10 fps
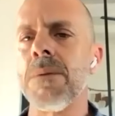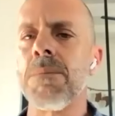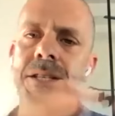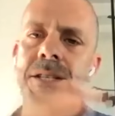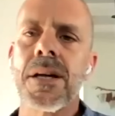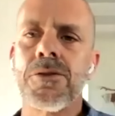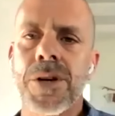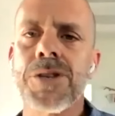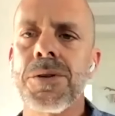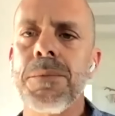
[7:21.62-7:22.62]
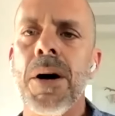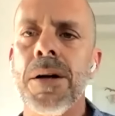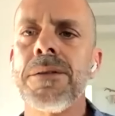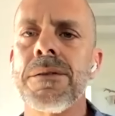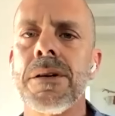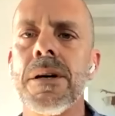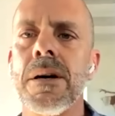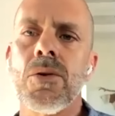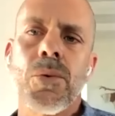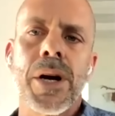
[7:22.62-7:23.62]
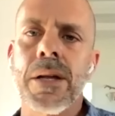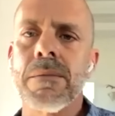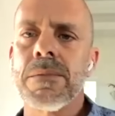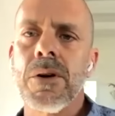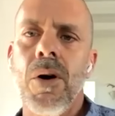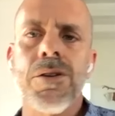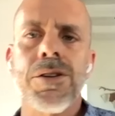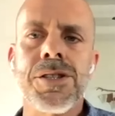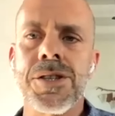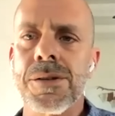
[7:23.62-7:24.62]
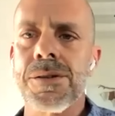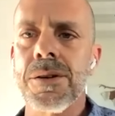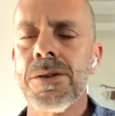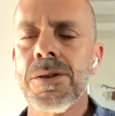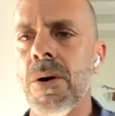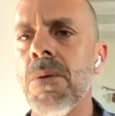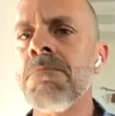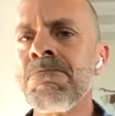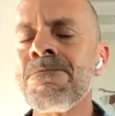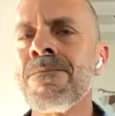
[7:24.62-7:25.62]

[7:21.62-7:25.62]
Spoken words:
the Mexican Treasury bond already in all these years. So